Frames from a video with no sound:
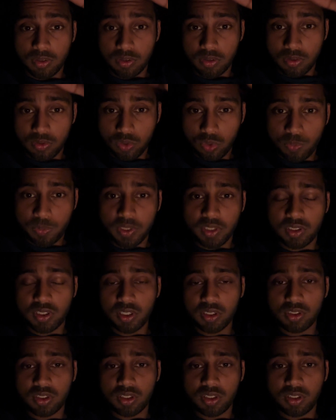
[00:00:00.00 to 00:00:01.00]

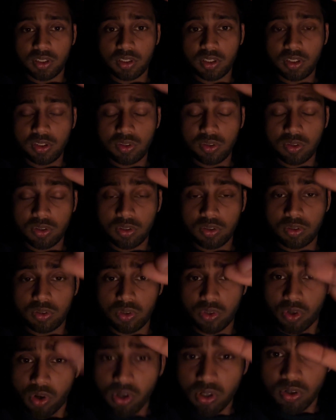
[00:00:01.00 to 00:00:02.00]
superstructure is
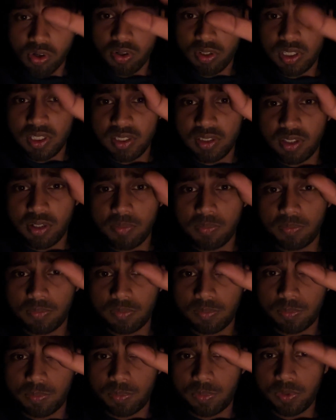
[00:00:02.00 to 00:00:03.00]
not only the
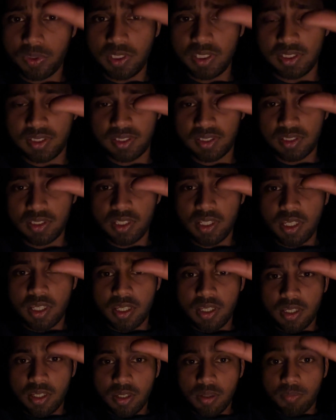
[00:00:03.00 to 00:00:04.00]
police,
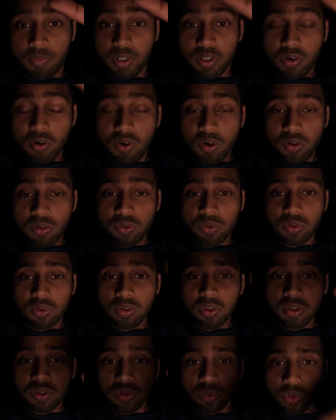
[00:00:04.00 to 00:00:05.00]
but also
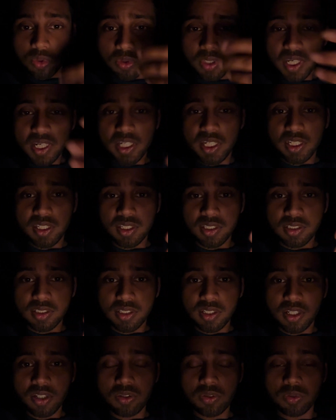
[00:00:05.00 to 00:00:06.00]
the society.
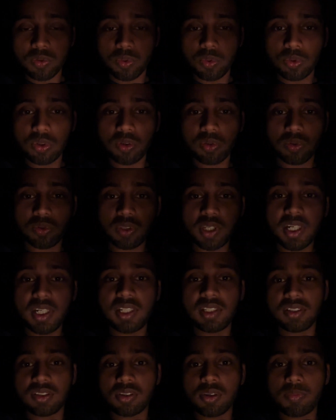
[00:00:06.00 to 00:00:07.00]
And who the
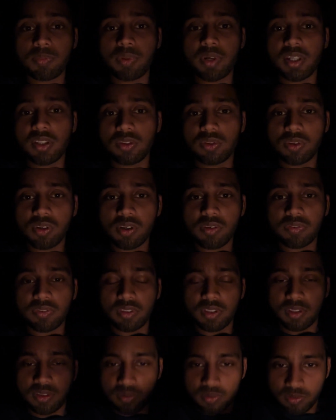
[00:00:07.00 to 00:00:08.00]
society is comprised of,
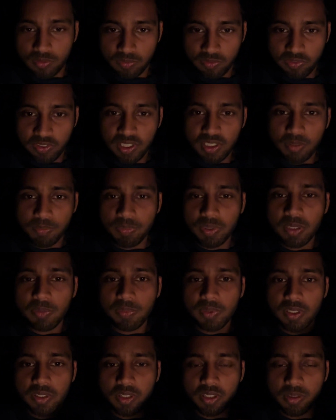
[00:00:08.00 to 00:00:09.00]
we the
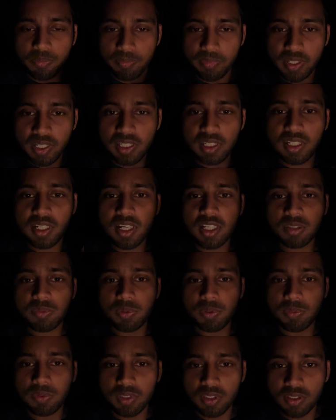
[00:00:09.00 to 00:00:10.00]
people, the middle class
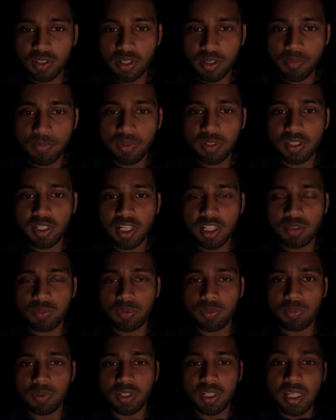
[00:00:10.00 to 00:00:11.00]
people, the upper class
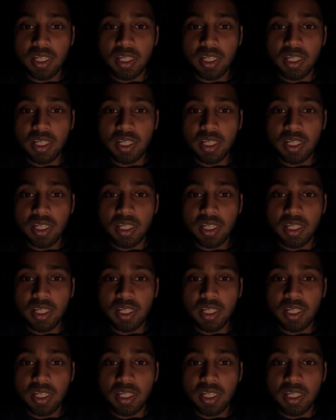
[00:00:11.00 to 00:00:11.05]
people,